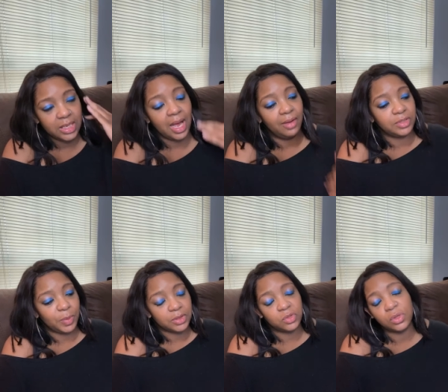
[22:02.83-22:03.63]
I've
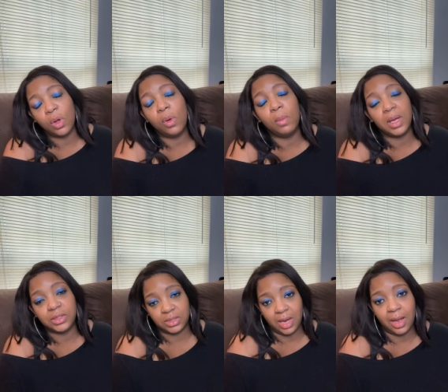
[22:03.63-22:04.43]
spent so
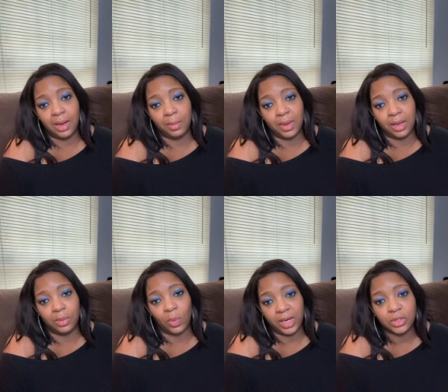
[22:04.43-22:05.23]
much time
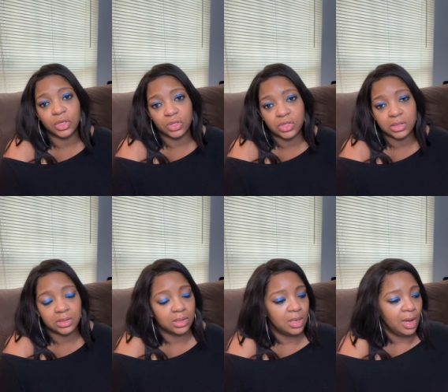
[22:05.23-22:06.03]
in white
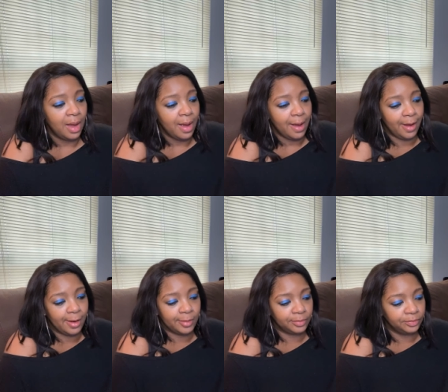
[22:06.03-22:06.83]
churches.
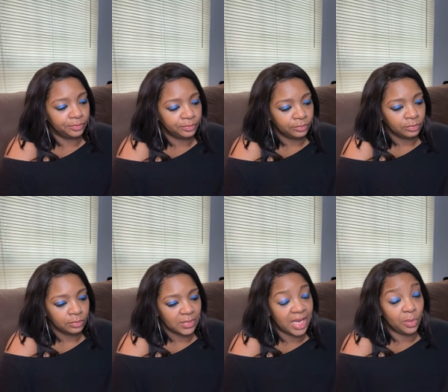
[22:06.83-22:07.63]
Um,
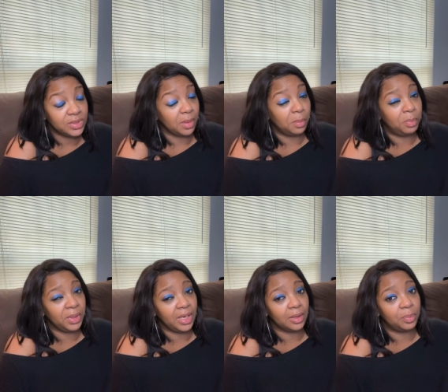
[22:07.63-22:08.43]
and it was a
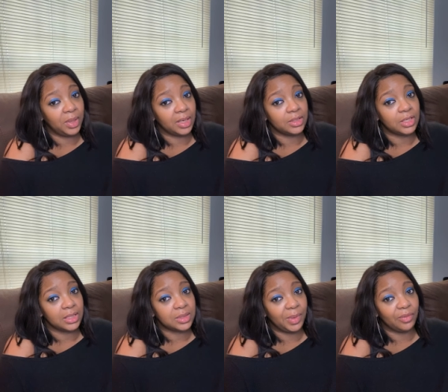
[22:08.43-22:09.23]
big, big
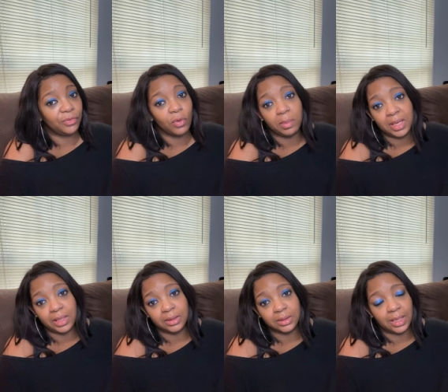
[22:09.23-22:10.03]
adjustment for
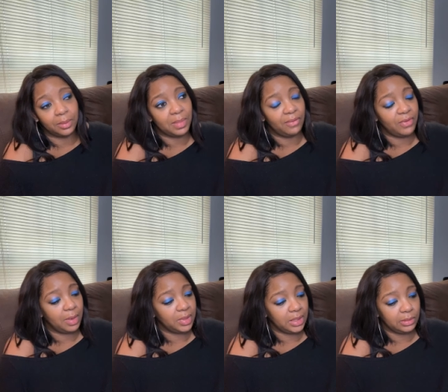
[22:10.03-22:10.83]
me. Like, my
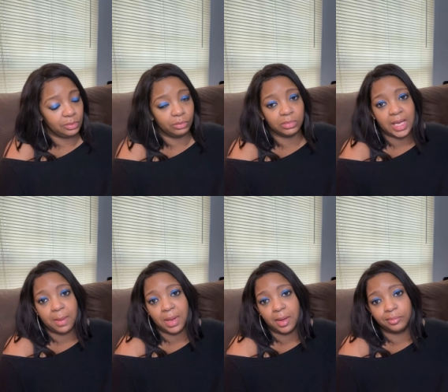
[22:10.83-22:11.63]
family
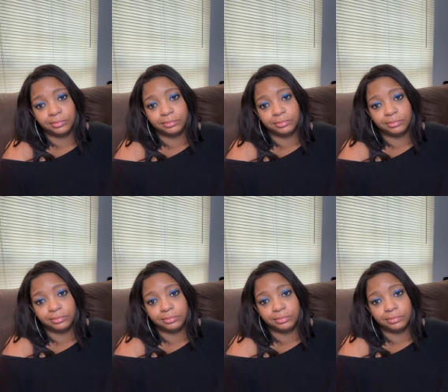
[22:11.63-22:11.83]
came up